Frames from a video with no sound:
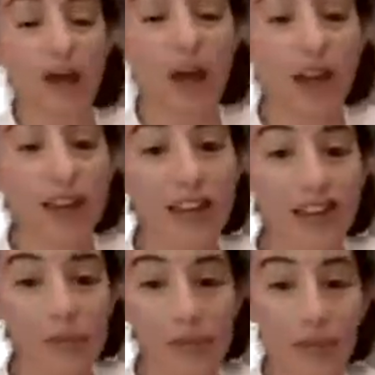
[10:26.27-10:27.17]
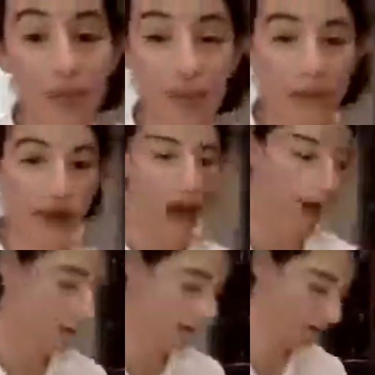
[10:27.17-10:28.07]
onions make you cry
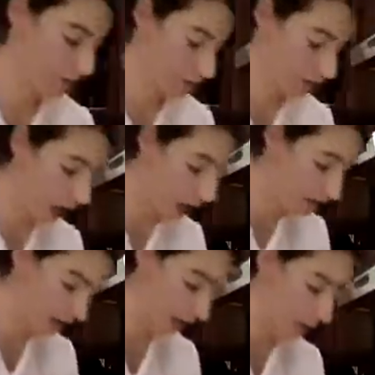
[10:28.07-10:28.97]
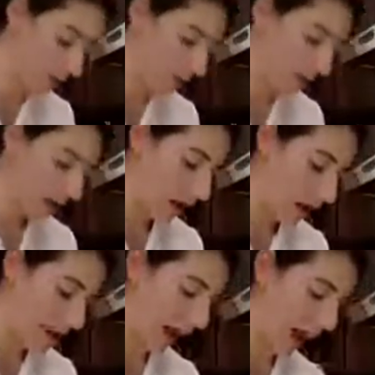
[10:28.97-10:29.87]
because when you cut them, a
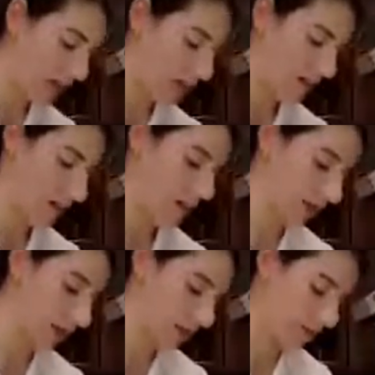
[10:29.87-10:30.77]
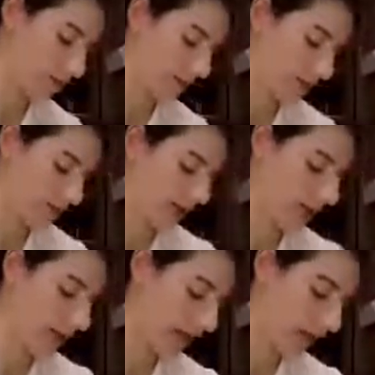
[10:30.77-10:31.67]
gas is released. And
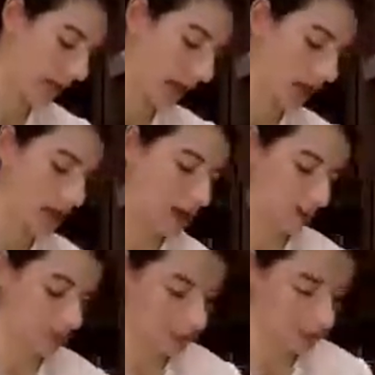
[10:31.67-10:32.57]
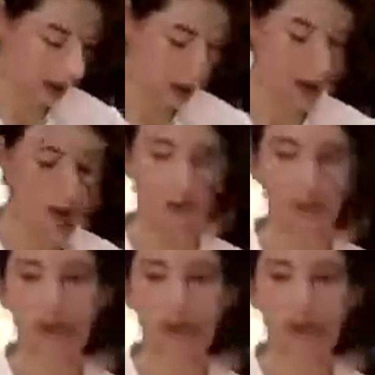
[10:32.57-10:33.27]
that gas interacts